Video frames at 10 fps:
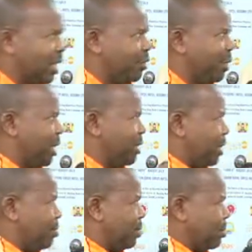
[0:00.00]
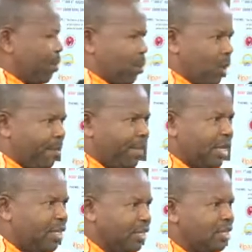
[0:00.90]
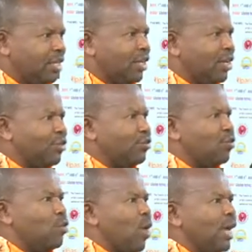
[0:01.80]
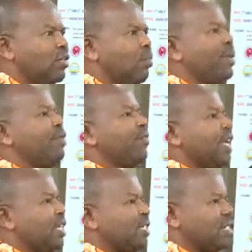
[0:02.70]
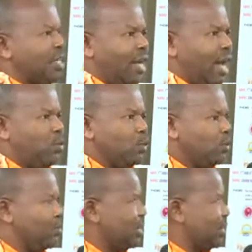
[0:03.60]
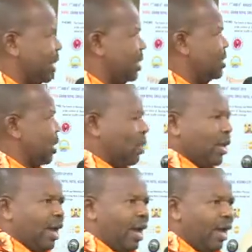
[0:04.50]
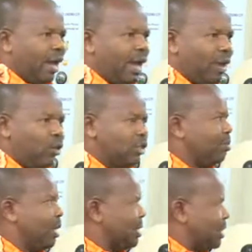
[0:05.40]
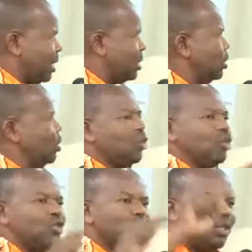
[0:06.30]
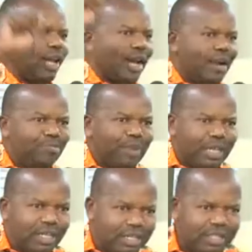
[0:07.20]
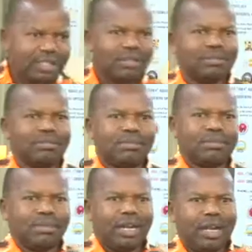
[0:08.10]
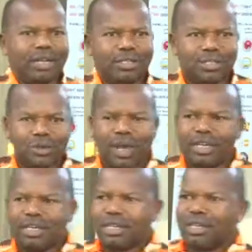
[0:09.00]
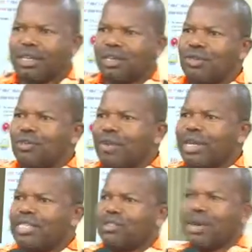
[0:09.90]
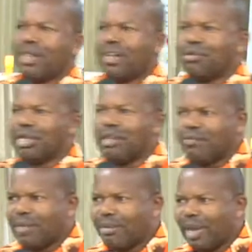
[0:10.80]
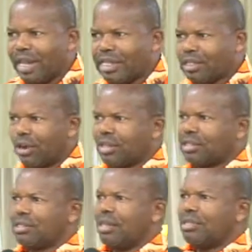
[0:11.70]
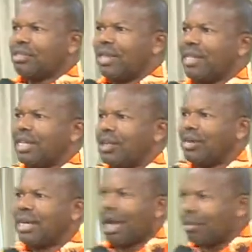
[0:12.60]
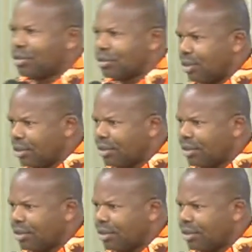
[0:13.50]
and you are the same people who are paying, you would want to prevent. I used to be sent, I was being sent to the companies that are insured to make sure that we give them health talks so that they don't come to